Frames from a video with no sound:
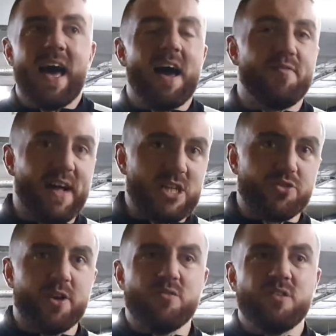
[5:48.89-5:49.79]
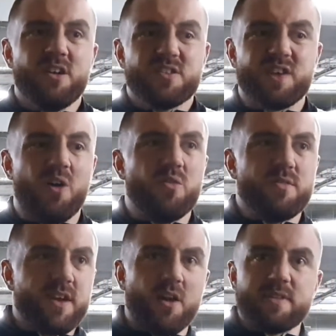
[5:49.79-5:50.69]
It fell through. So,
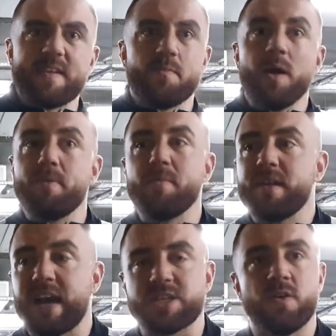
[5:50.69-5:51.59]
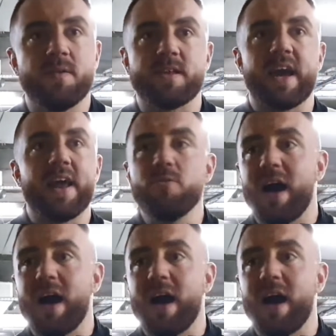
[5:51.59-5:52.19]
you know, this might be me next time to get out.